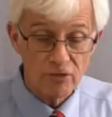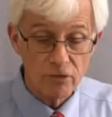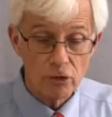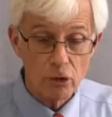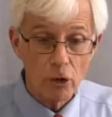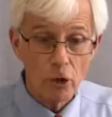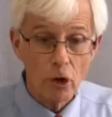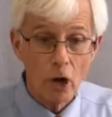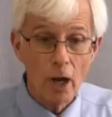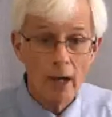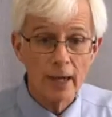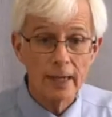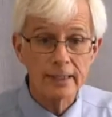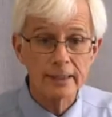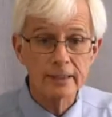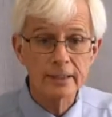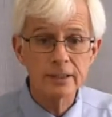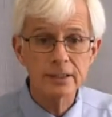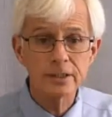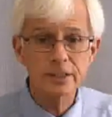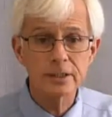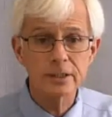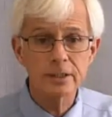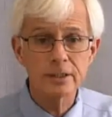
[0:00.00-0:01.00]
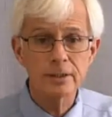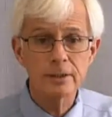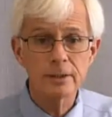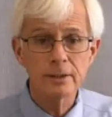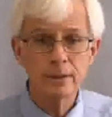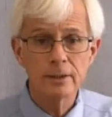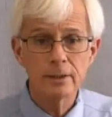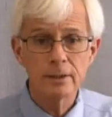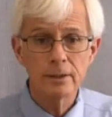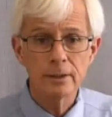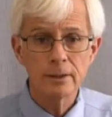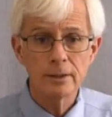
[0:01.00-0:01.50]
Christ,
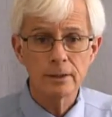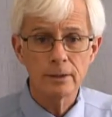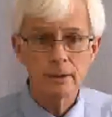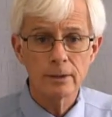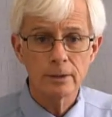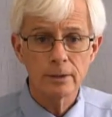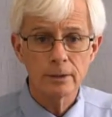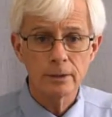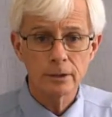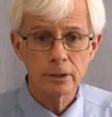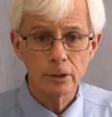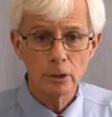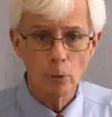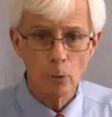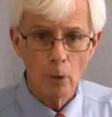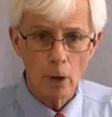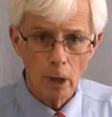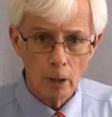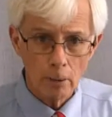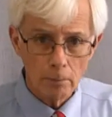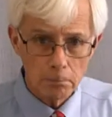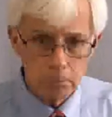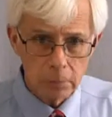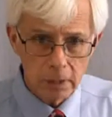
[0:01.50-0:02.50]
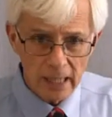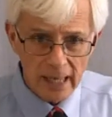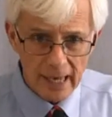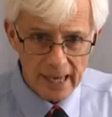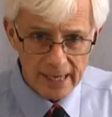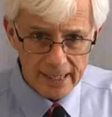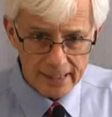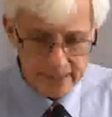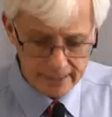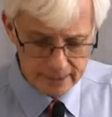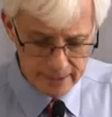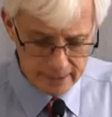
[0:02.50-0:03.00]
you are
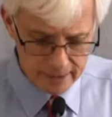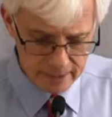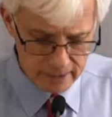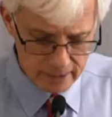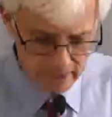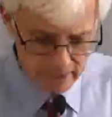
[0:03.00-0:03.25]
blessed,